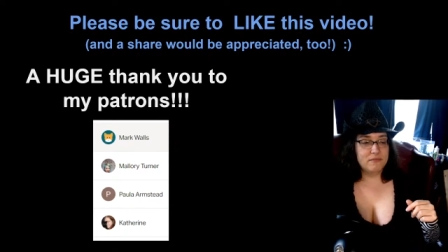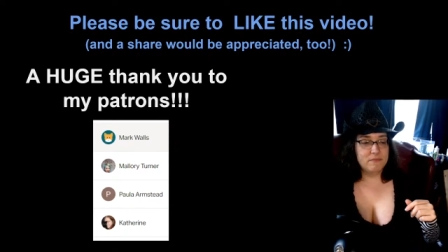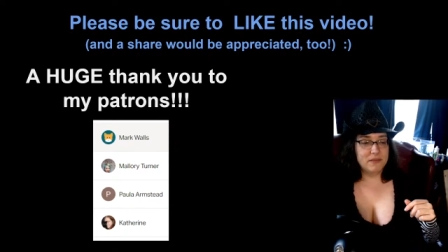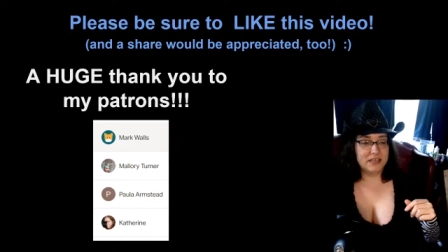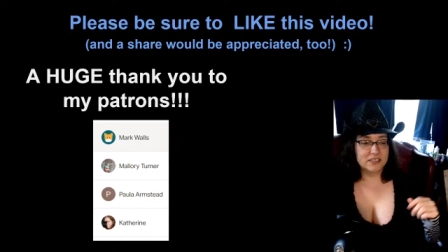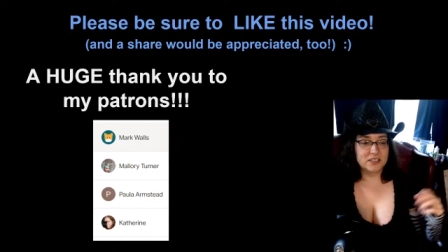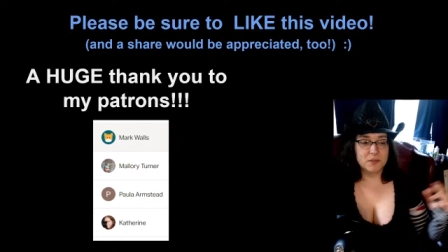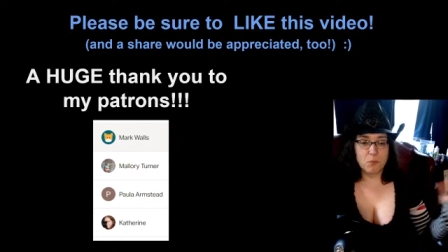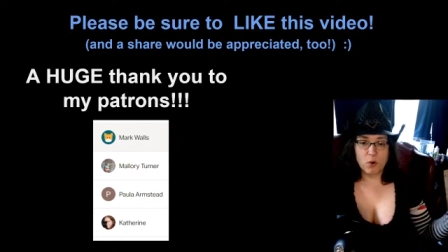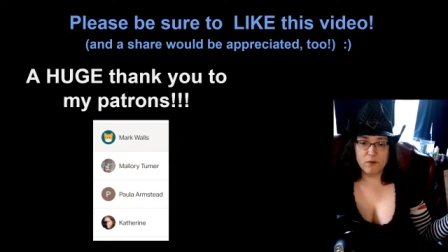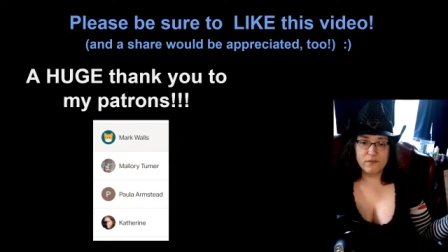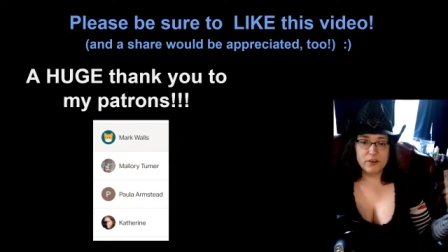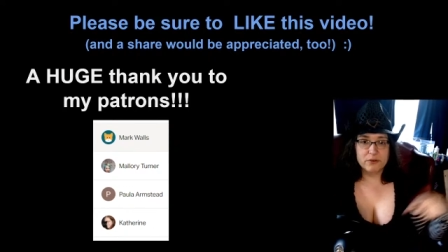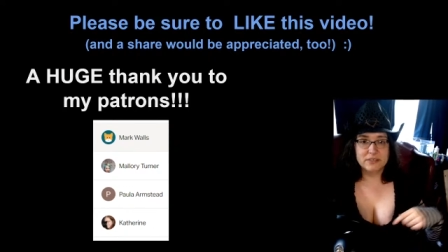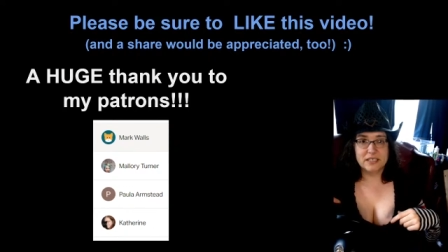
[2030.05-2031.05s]
because the more
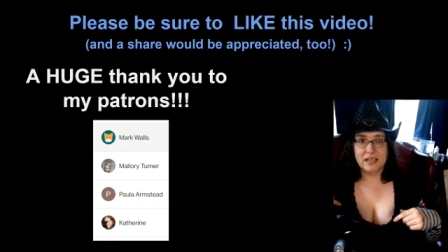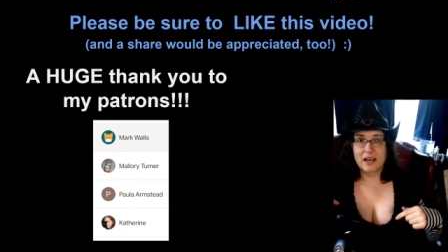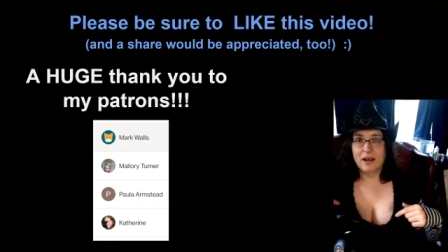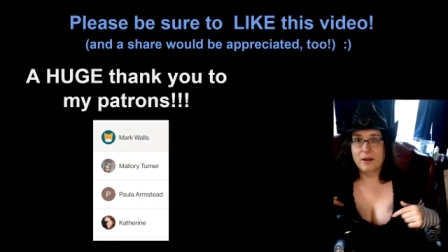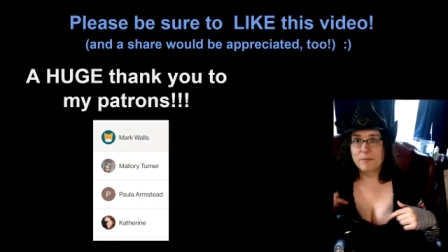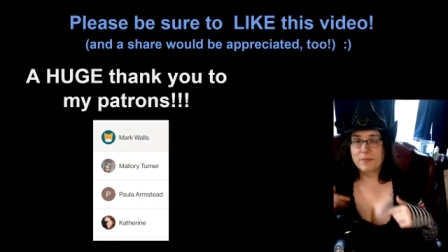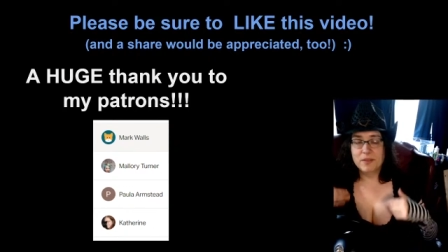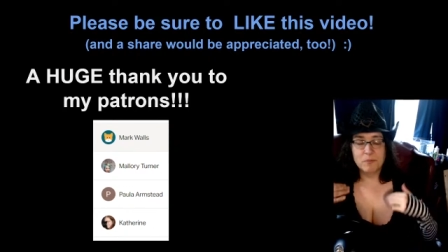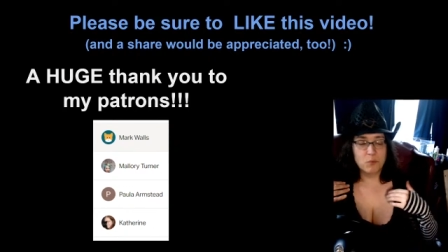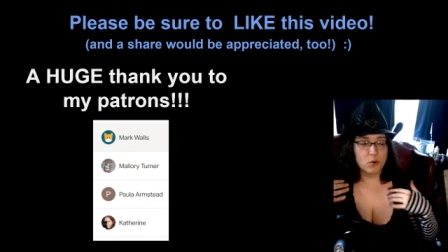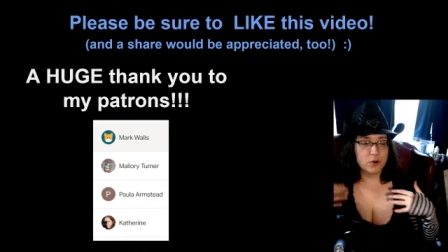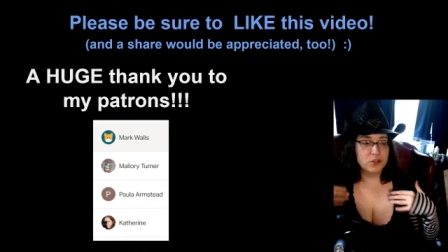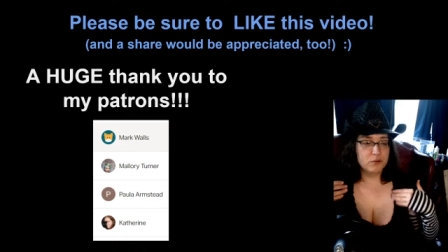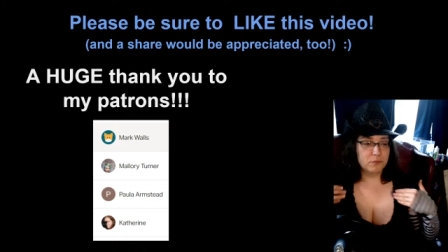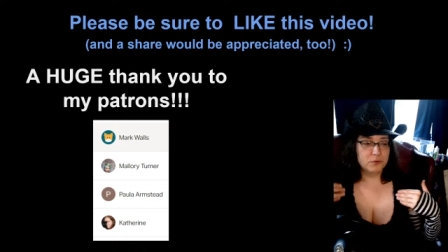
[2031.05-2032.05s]
viewers that come, the
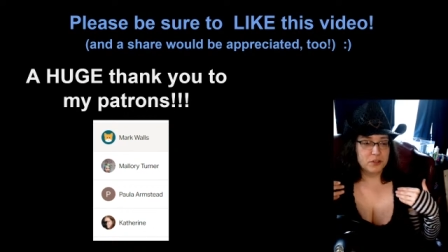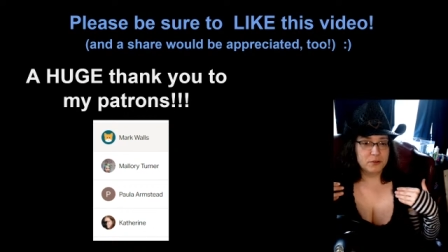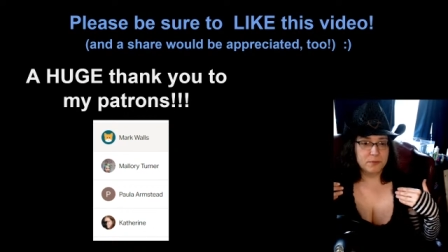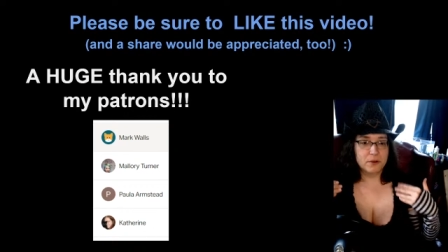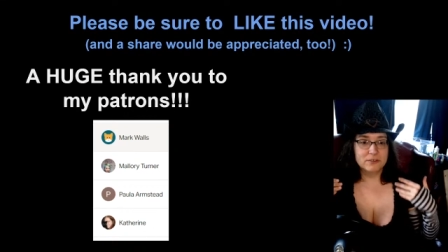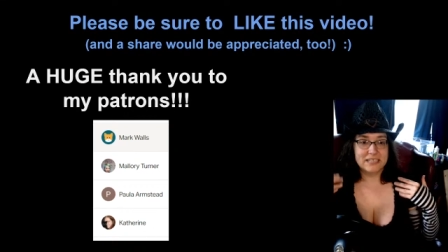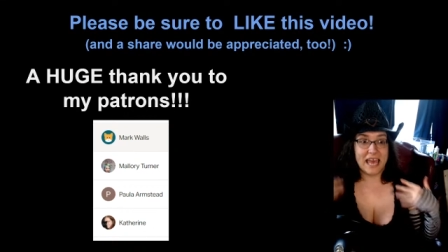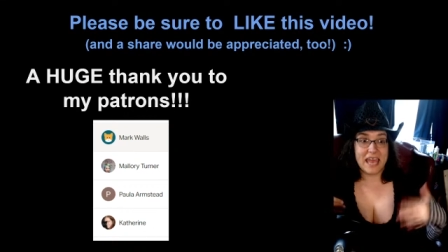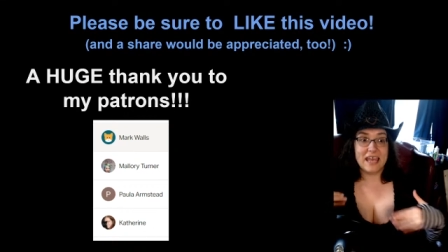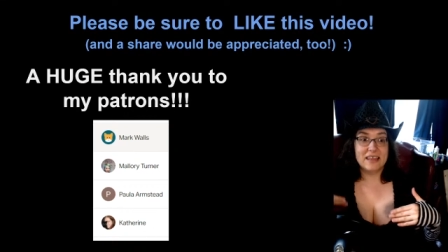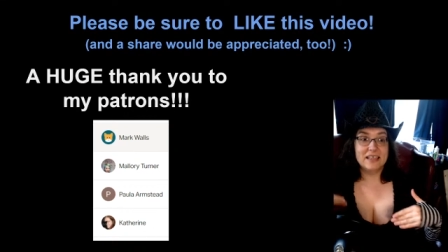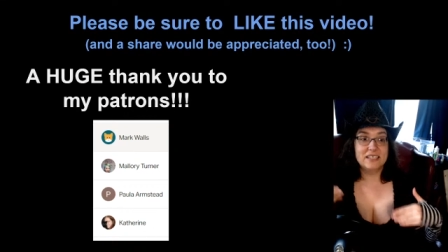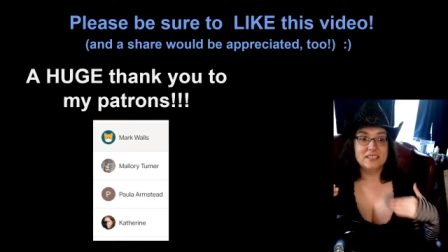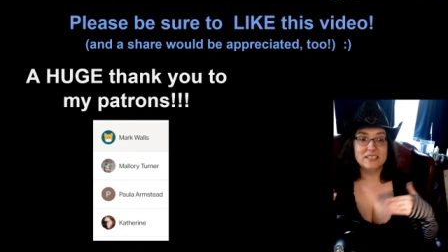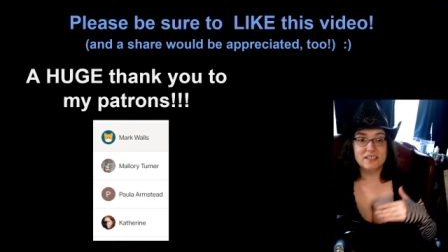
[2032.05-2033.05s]
more YouTube goes, hey,
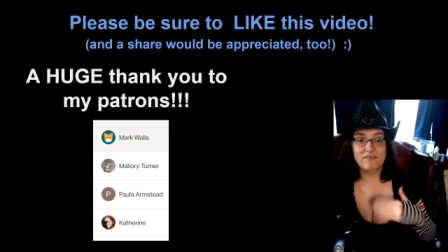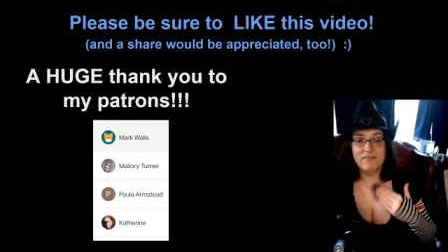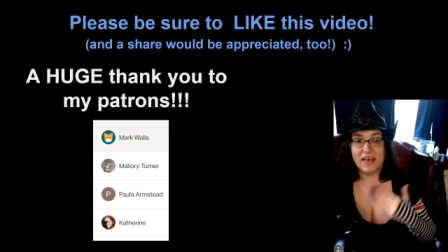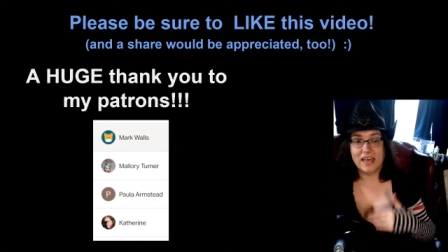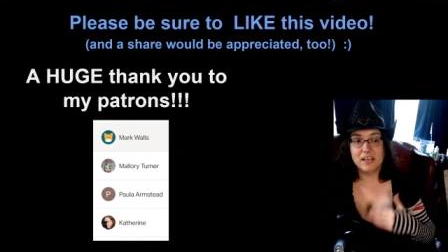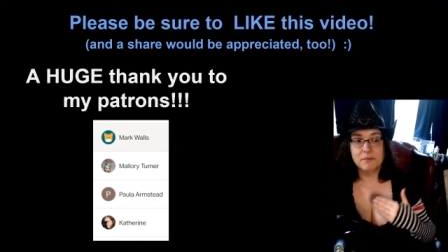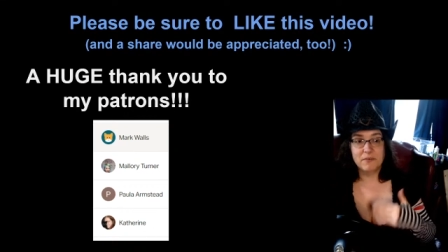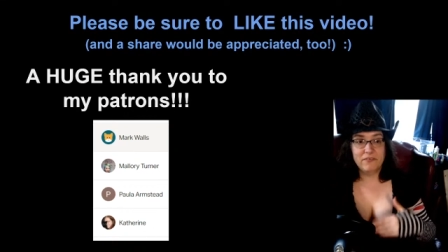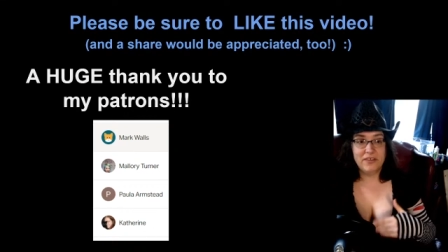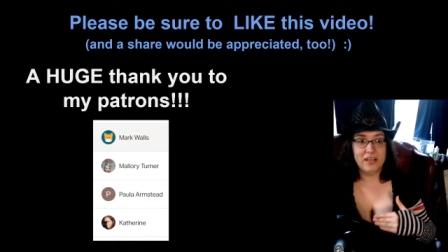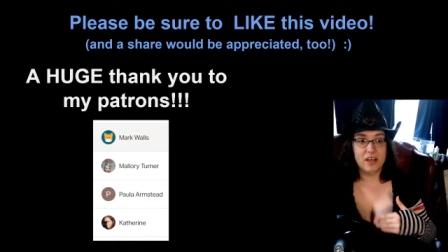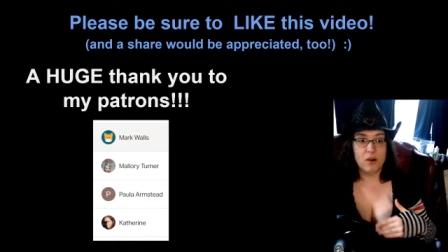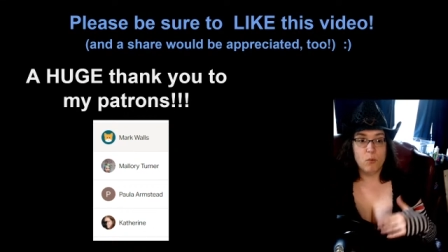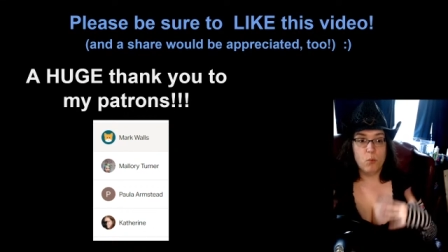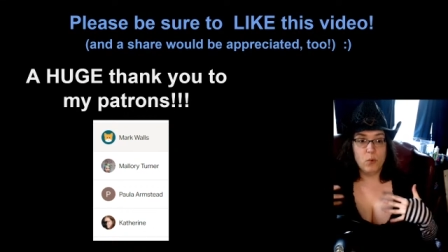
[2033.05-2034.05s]
this is a valuable
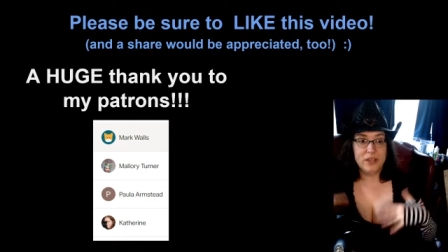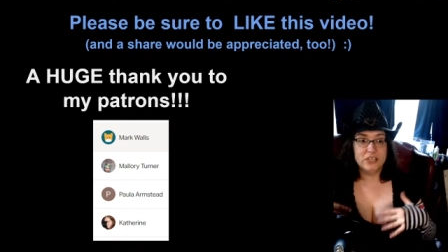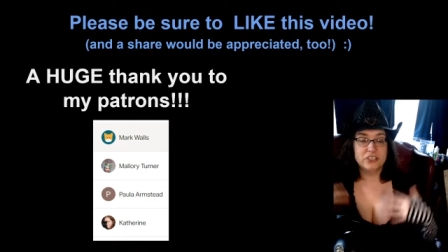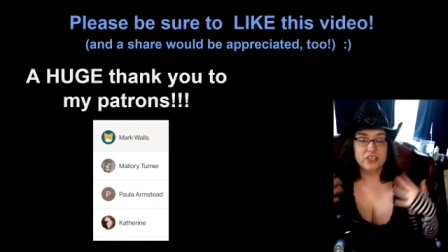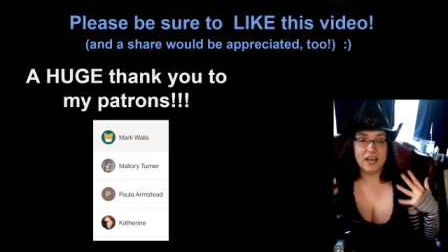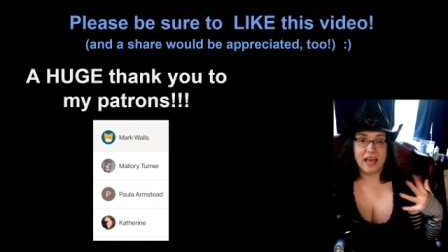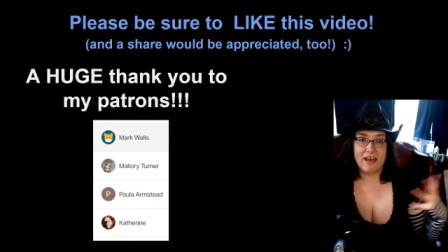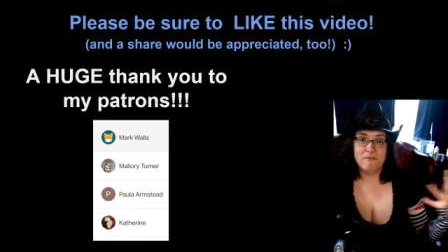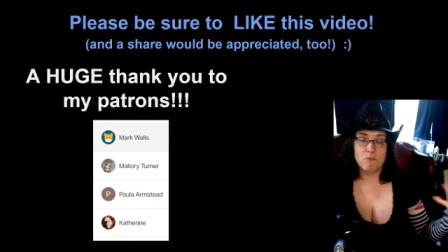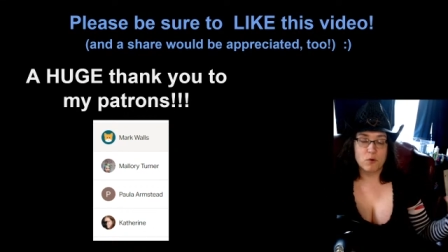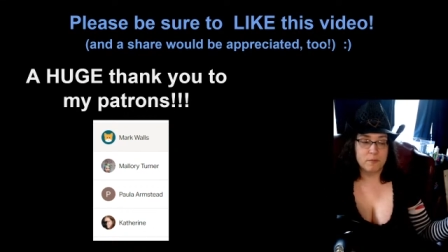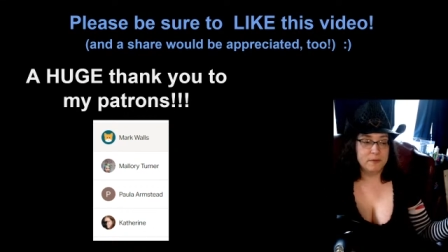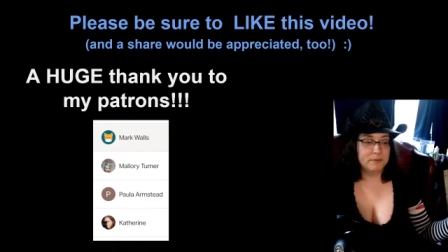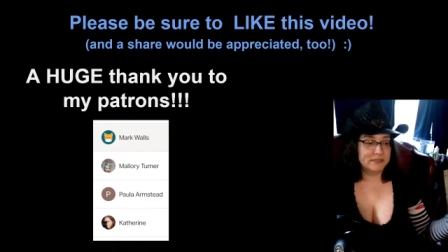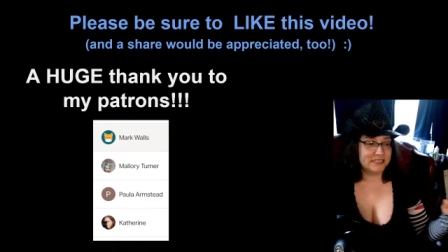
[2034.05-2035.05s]
video. We should have
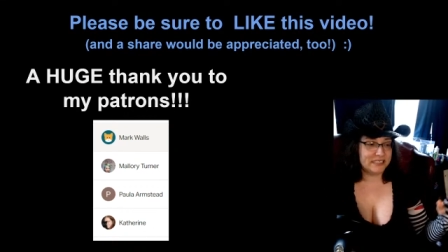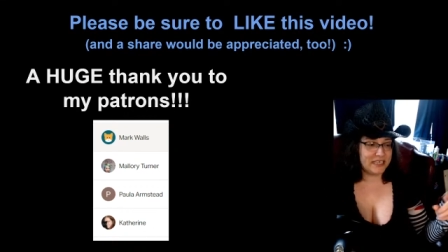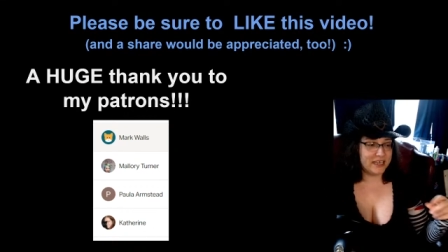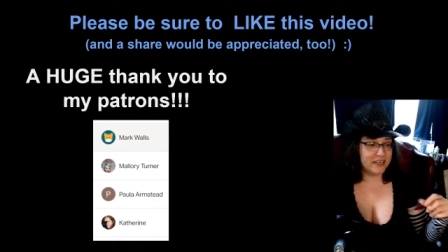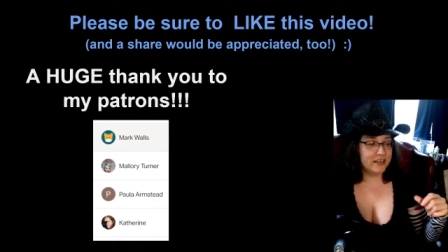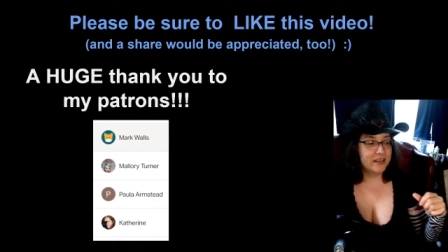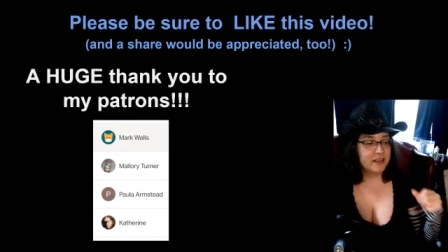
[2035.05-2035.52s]
more people see it.